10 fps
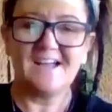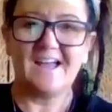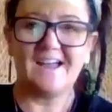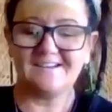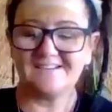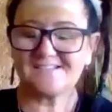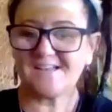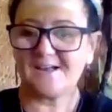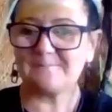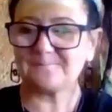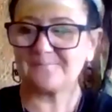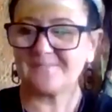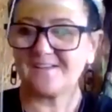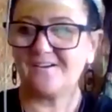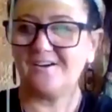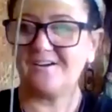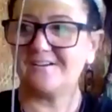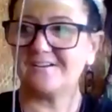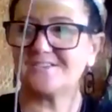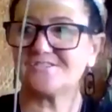And it's, um, oh,
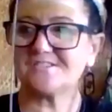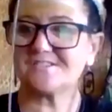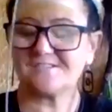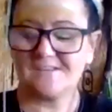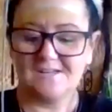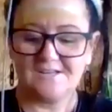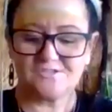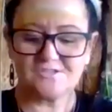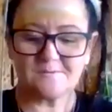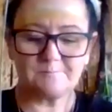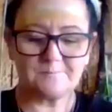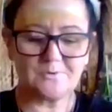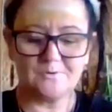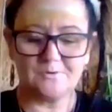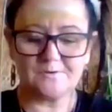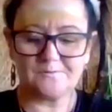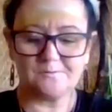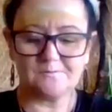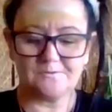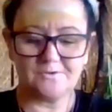it's just, it's just a
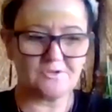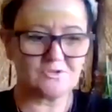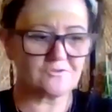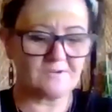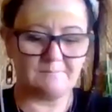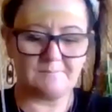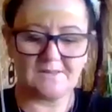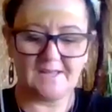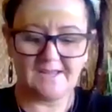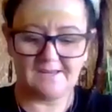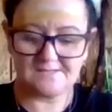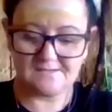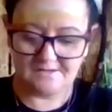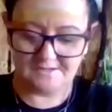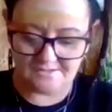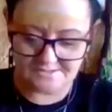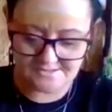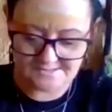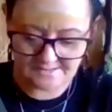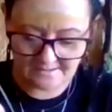beautiful nurturing plant. I, I
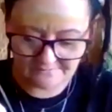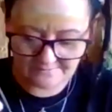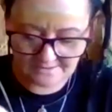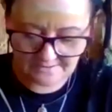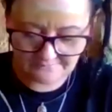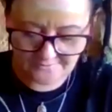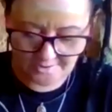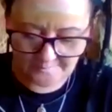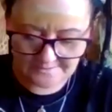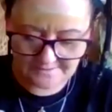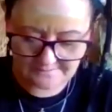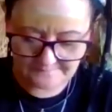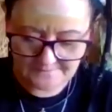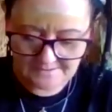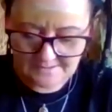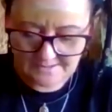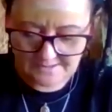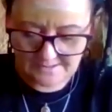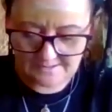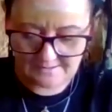just love, I love growing it.
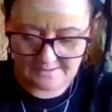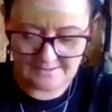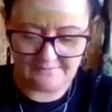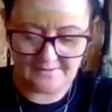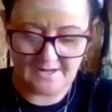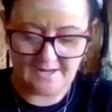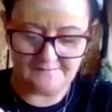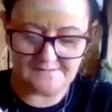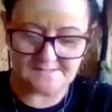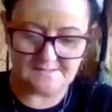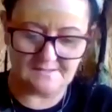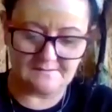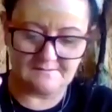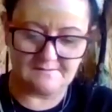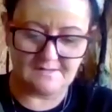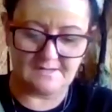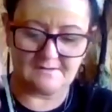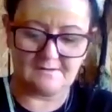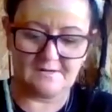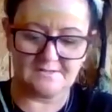Uh, I love harvesting
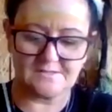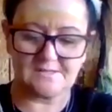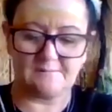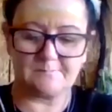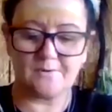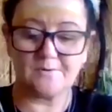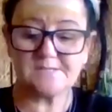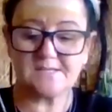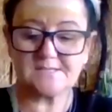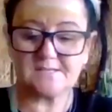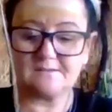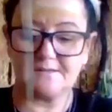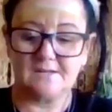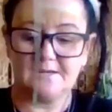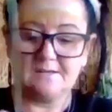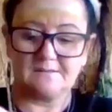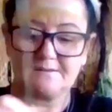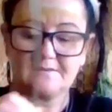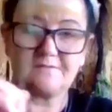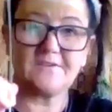and I just love processing the,
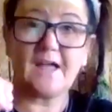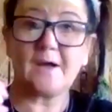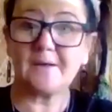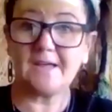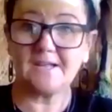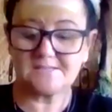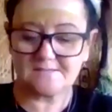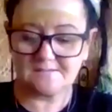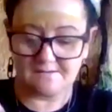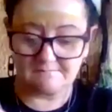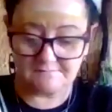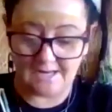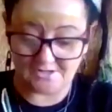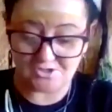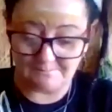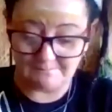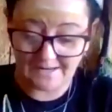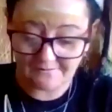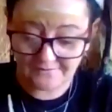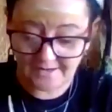the flower heads to, to actually make
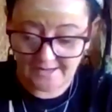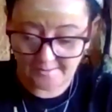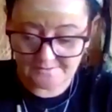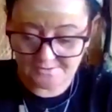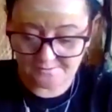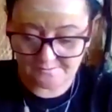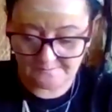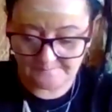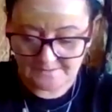flour too,